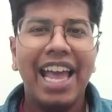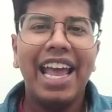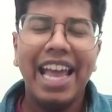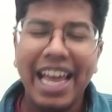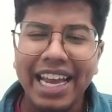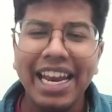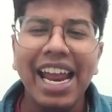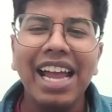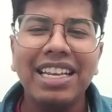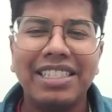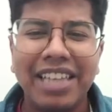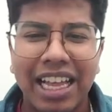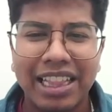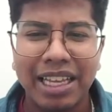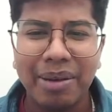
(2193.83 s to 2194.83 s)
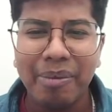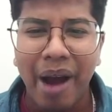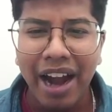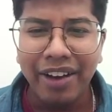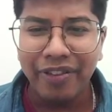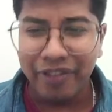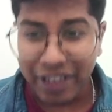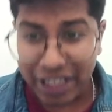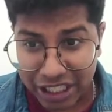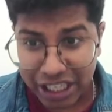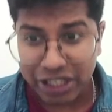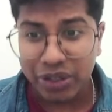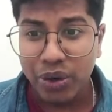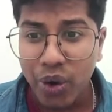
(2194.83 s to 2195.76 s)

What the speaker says: Area is nothing but, we just